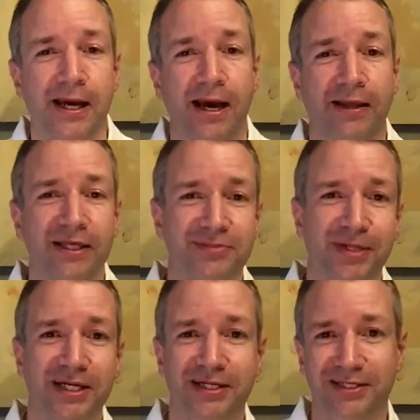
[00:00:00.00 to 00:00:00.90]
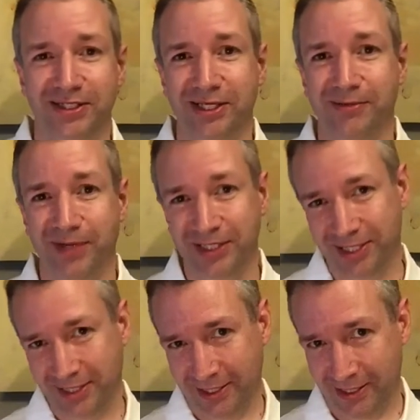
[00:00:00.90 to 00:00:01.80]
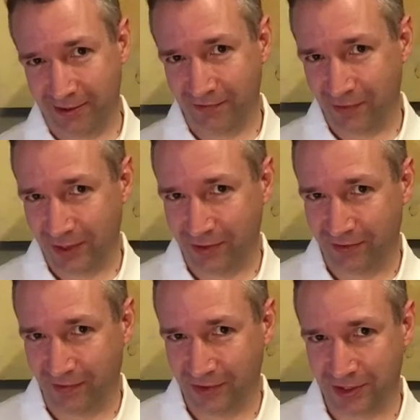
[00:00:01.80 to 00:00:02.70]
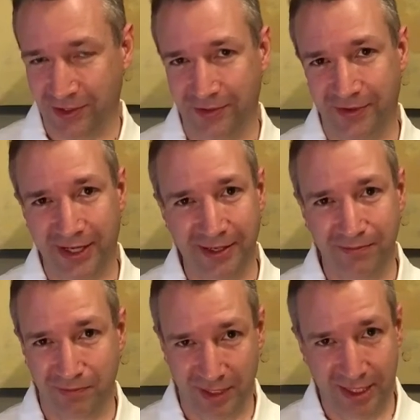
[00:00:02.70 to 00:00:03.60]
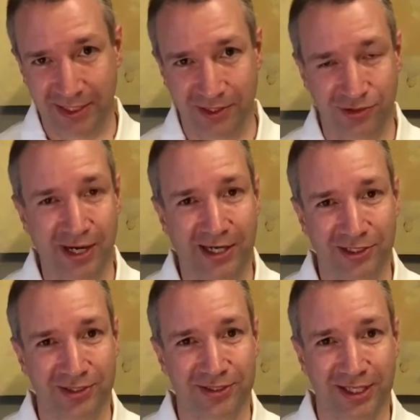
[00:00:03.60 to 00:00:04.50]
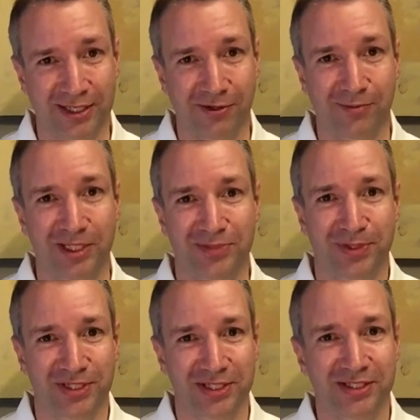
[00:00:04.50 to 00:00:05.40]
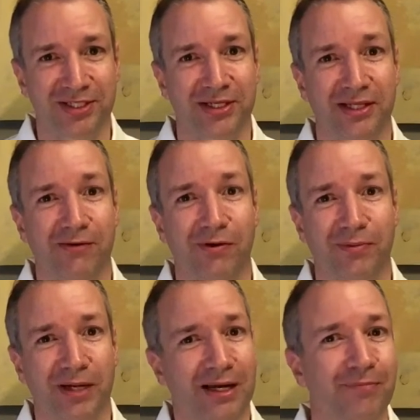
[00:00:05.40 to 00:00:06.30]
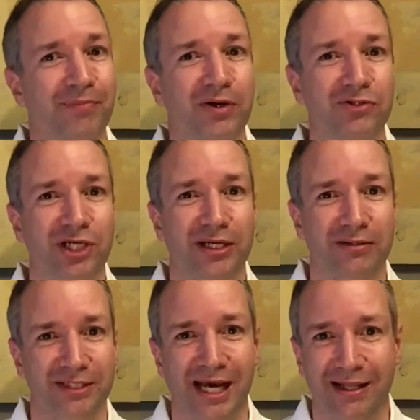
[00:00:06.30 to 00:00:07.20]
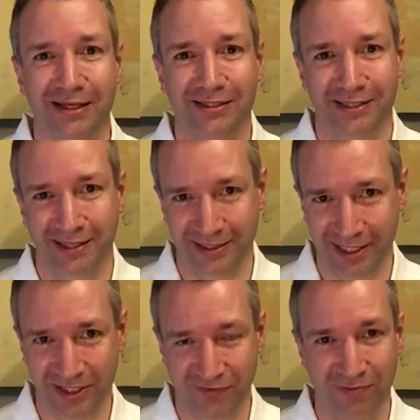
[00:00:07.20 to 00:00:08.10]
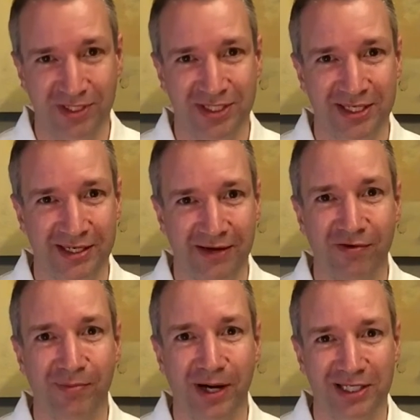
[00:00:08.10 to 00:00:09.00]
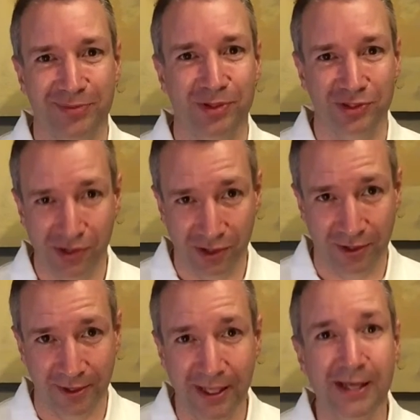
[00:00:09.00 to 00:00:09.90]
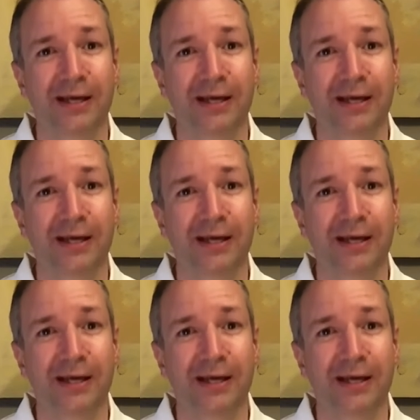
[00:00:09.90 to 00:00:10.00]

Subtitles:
And that's because basically over at Universal, they needed attractions like nobody's business, and they were kind of poaching talent and ideas from Disney at every possible turn.